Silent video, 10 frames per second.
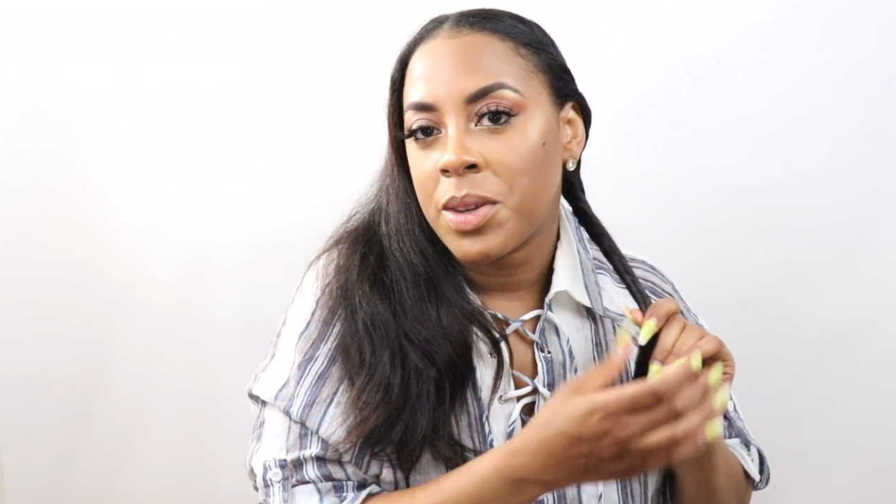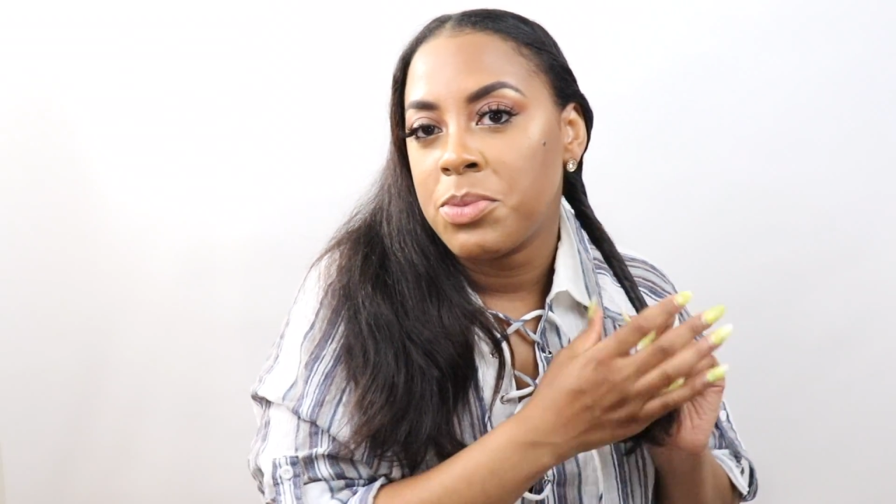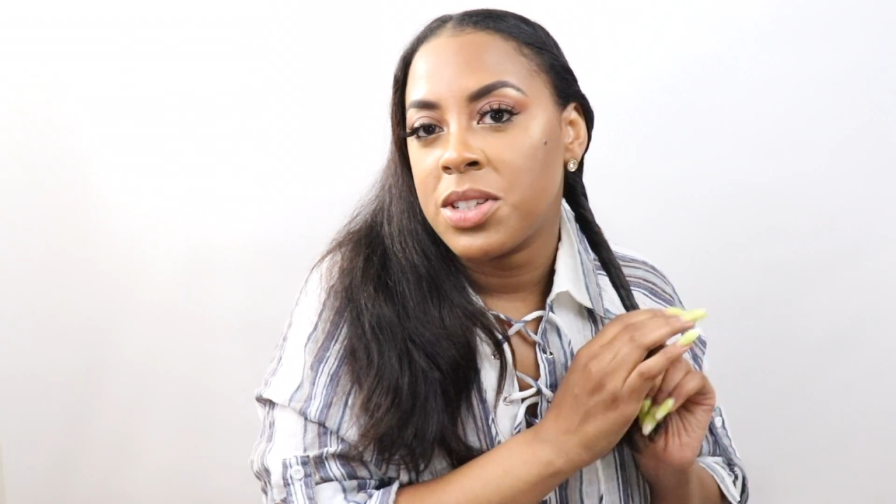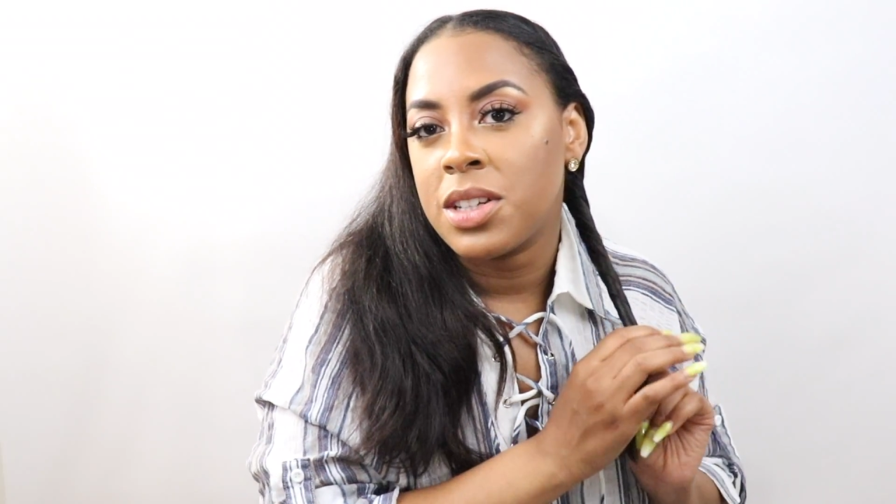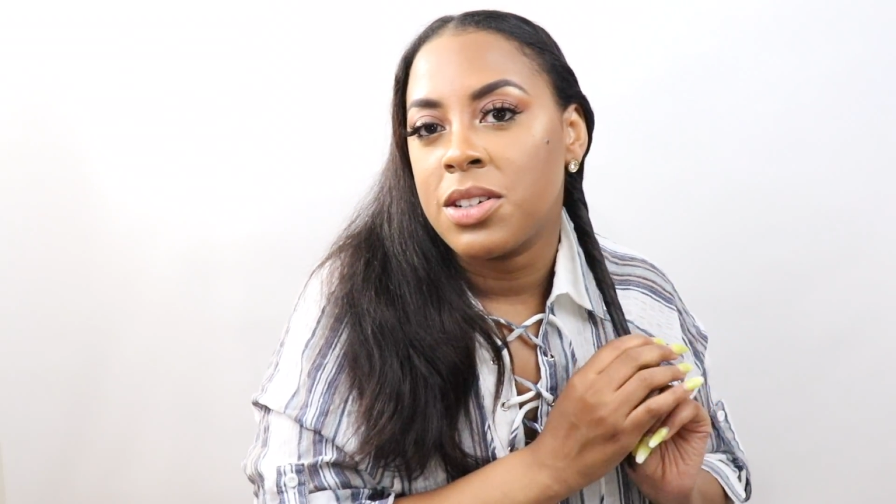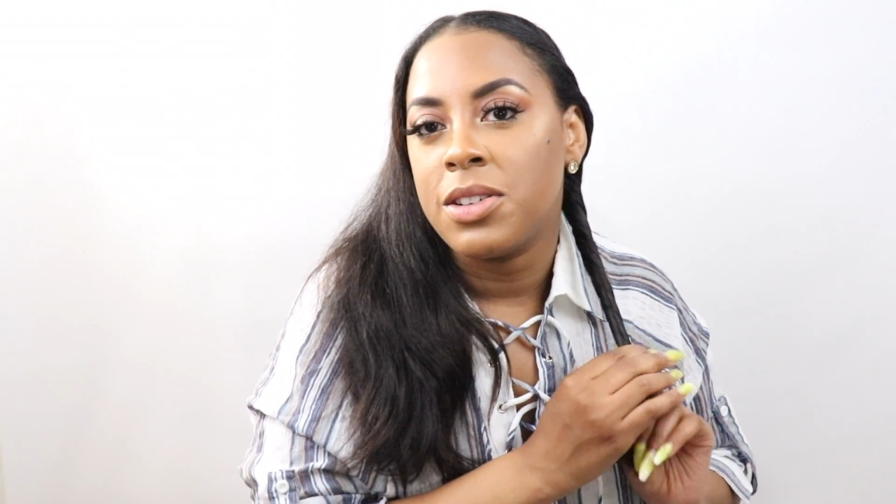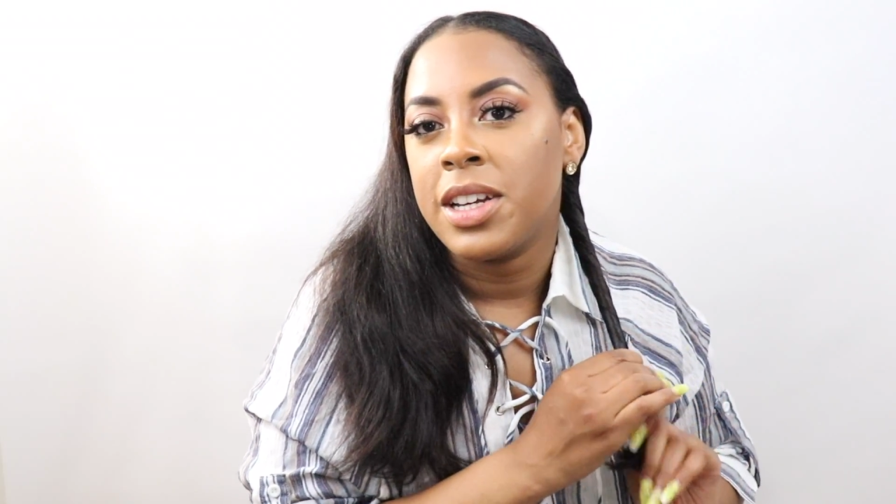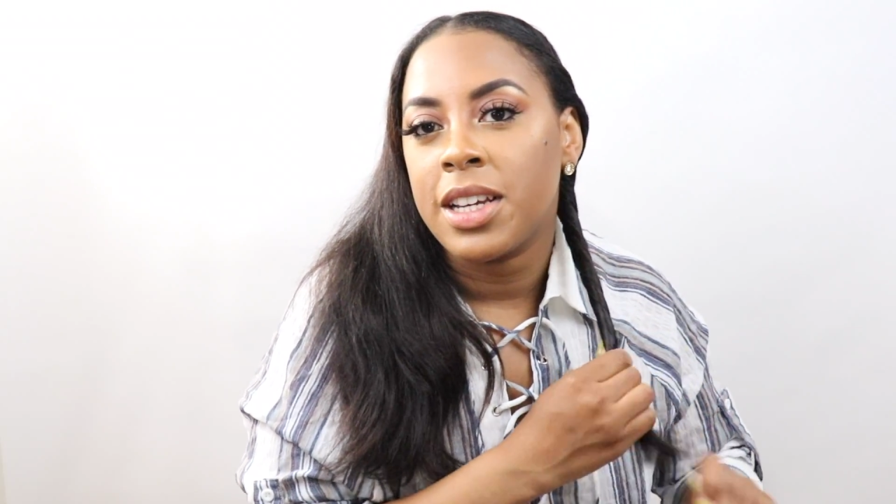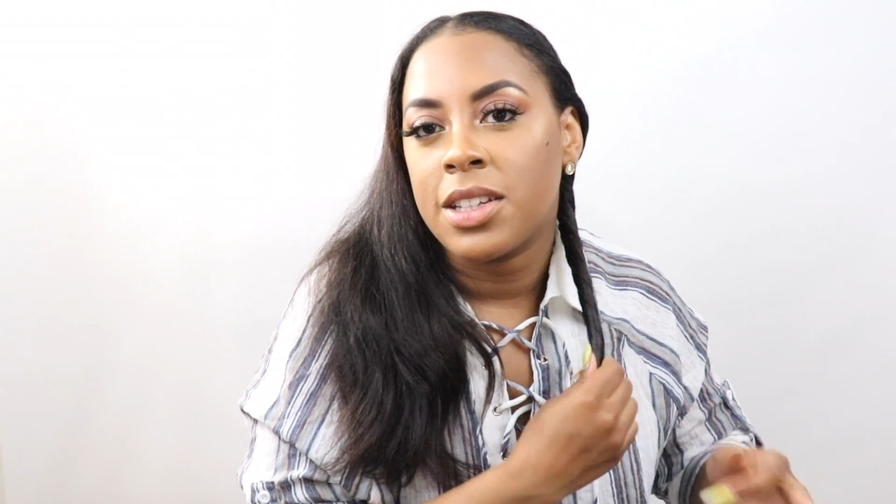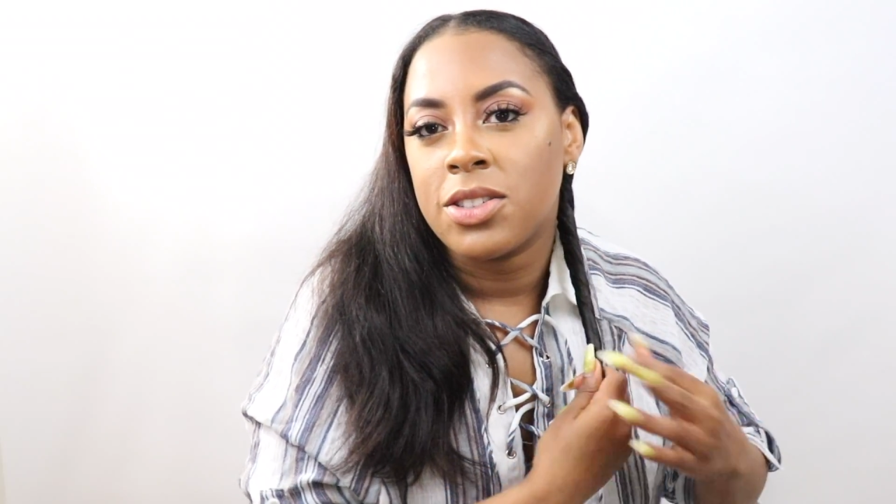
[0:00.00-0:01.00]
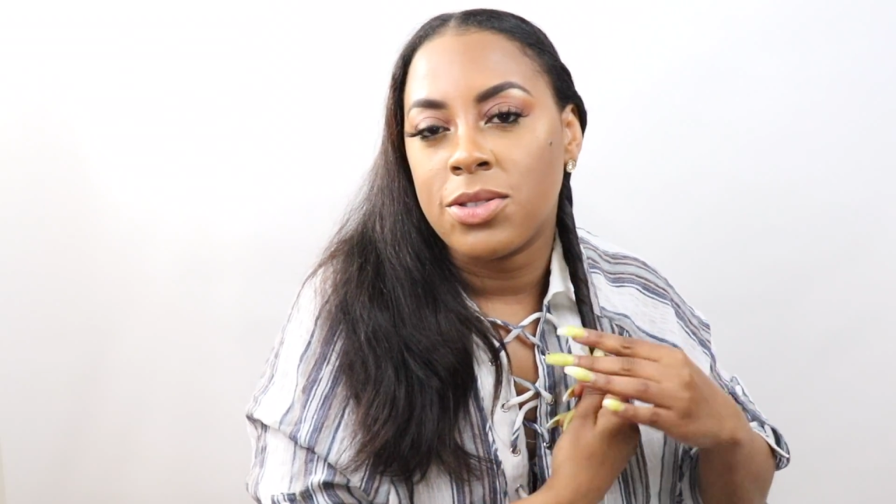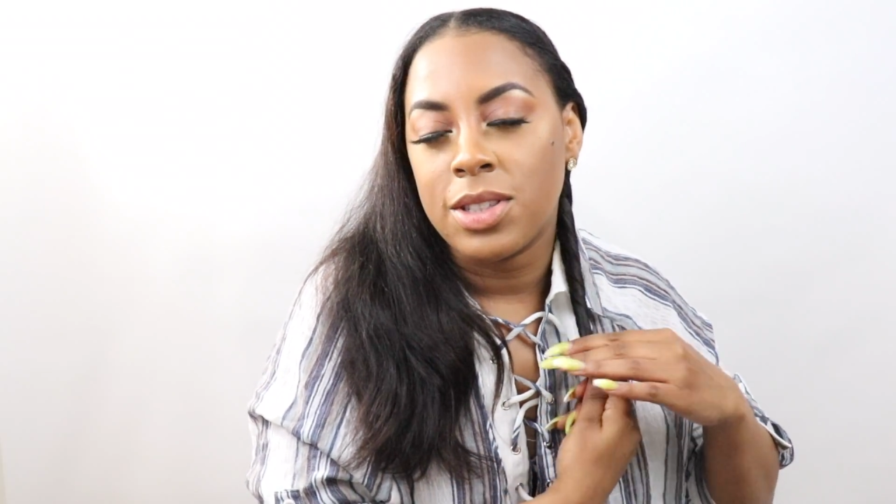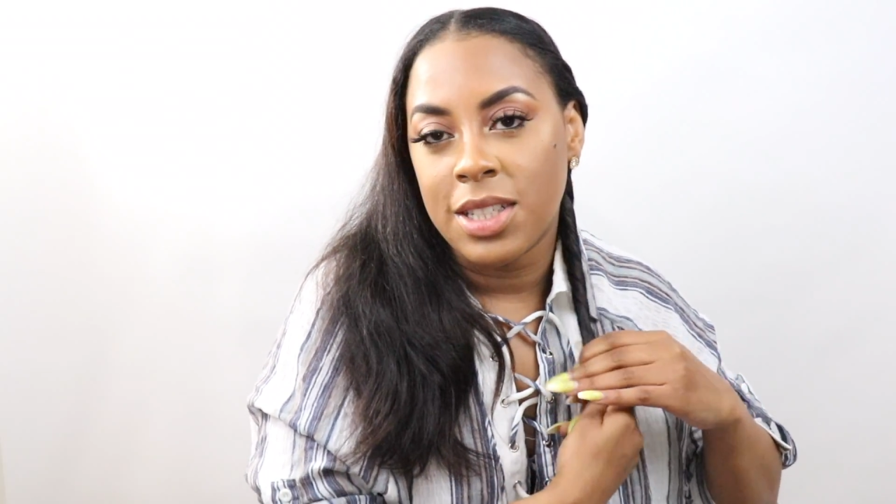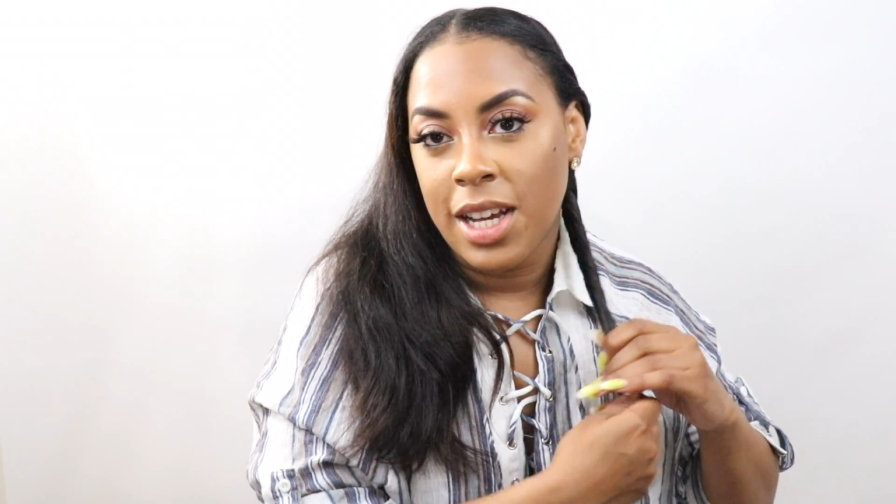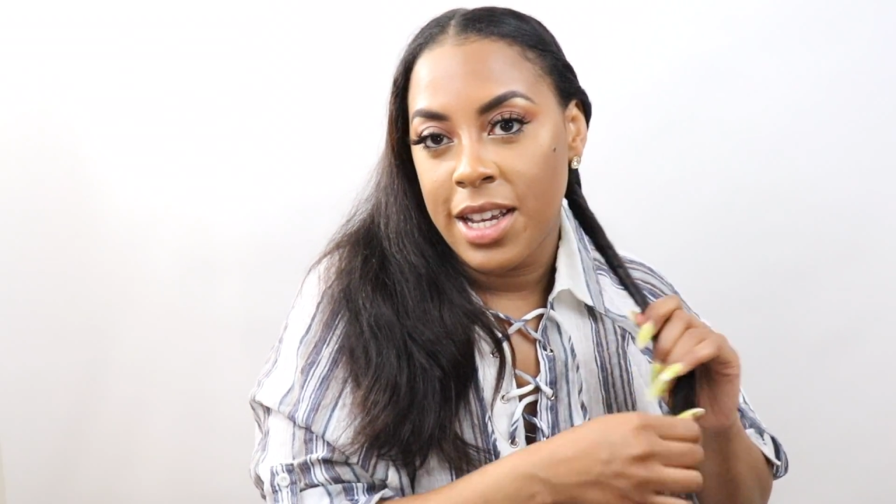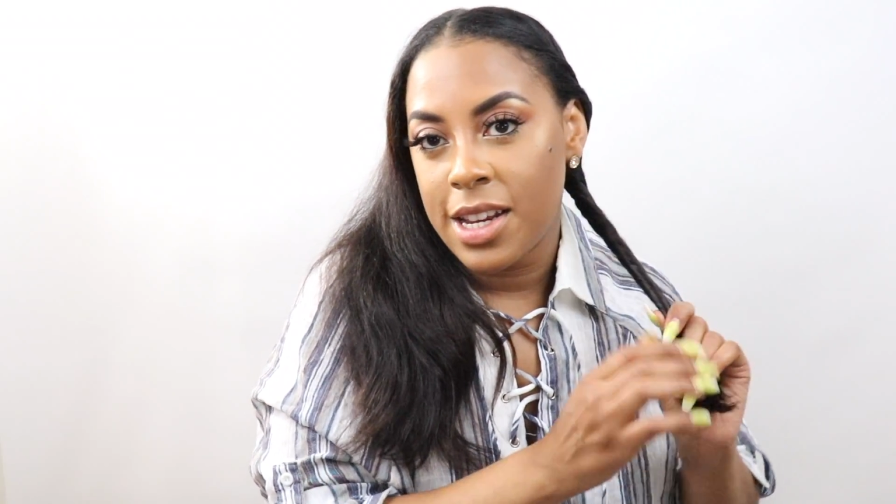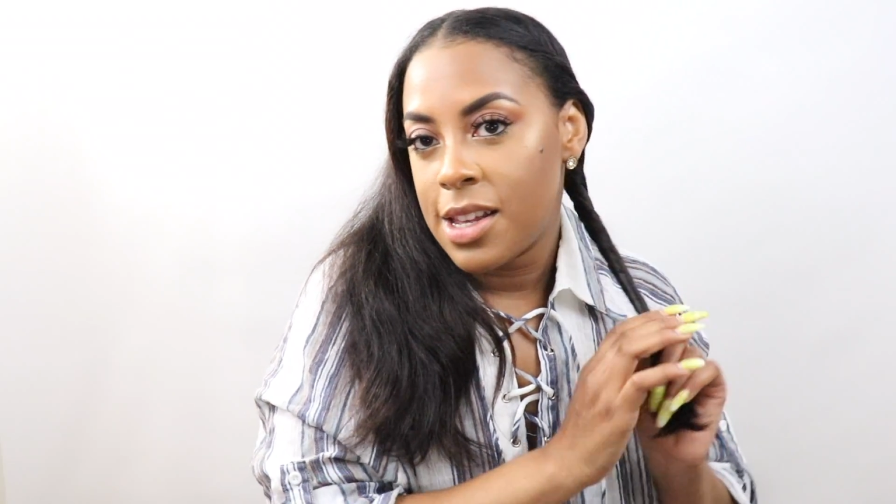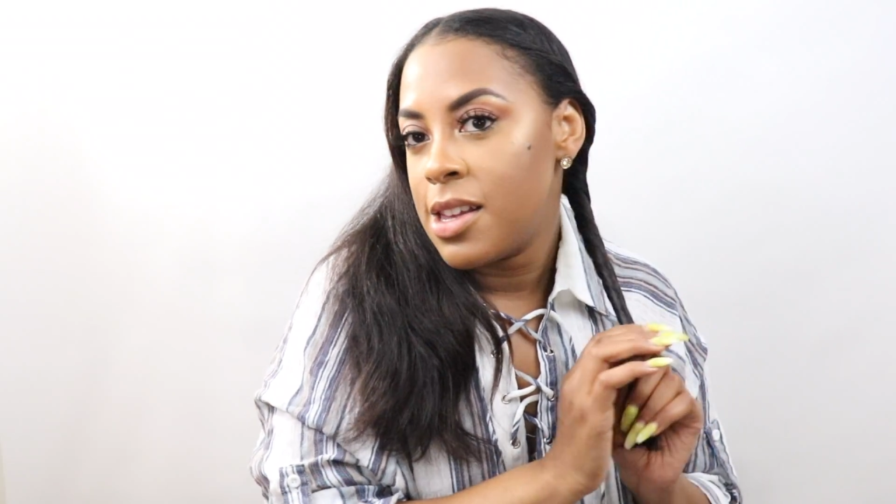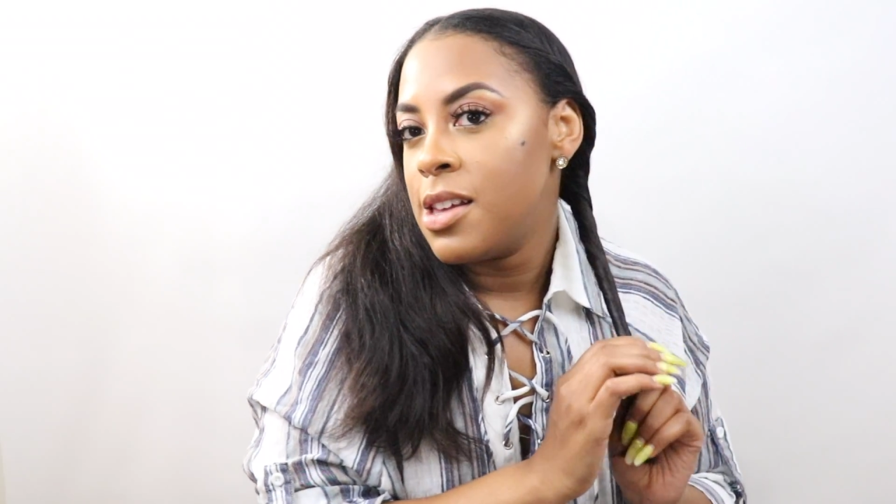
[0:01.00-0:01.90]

just going to go ahead and do it tight.